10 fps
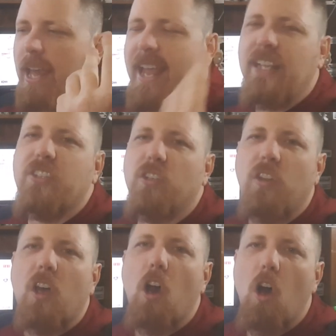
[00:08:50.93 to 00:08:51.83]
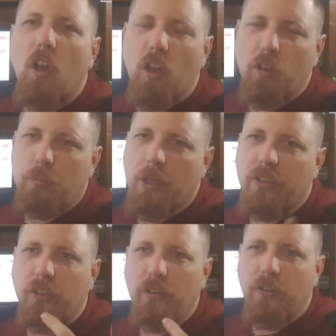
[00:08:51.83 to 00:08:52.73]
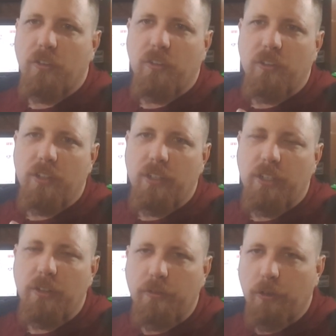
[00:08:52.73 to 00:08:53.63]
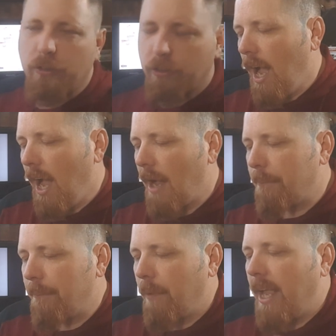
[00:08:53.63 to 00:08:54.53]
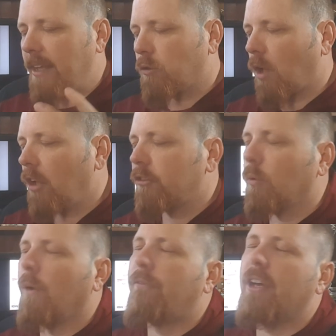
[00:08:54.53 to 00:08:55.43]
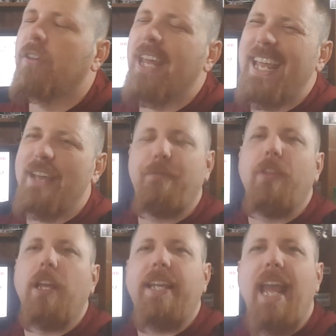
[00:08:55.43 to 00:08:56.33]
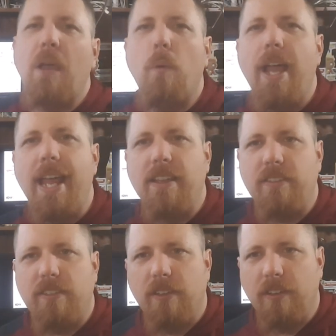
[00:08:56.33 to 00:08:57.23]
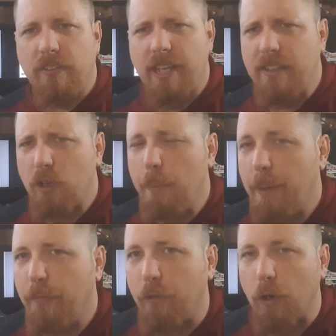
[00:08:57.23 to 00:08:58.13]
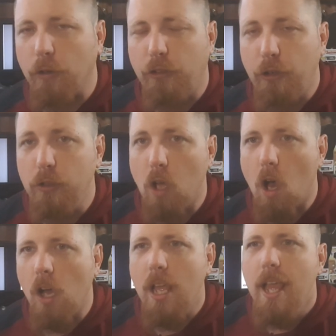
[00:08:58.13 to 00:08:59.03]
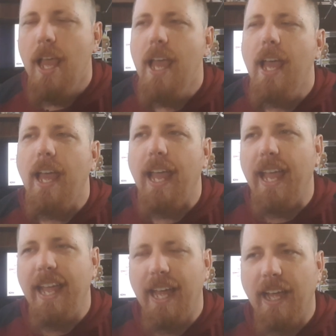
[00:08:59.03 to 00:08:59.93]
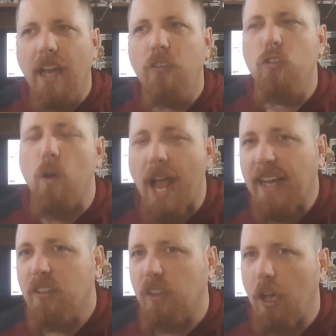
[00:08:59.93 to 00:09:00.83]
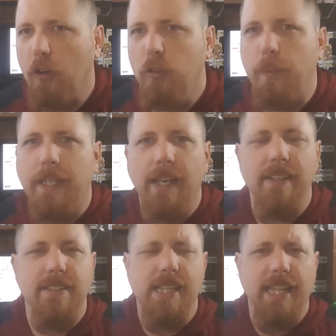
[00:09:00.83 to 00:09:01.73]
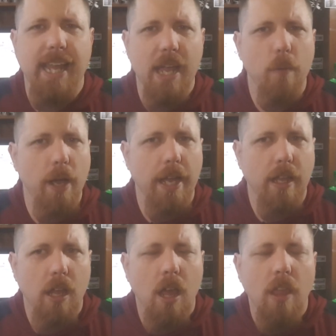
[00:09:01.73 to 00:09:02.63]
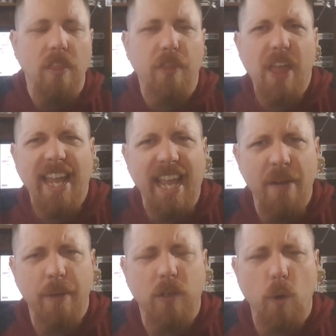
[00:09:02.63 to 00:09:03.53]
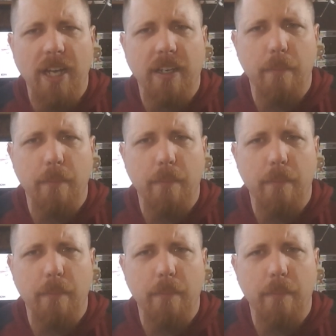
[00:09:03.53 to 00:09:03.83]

Answer the Call Ghostbusters universe. Um, it's also revealed that if the gateway is stays open for too long, it attracts ghosts because the gateway, the thing in between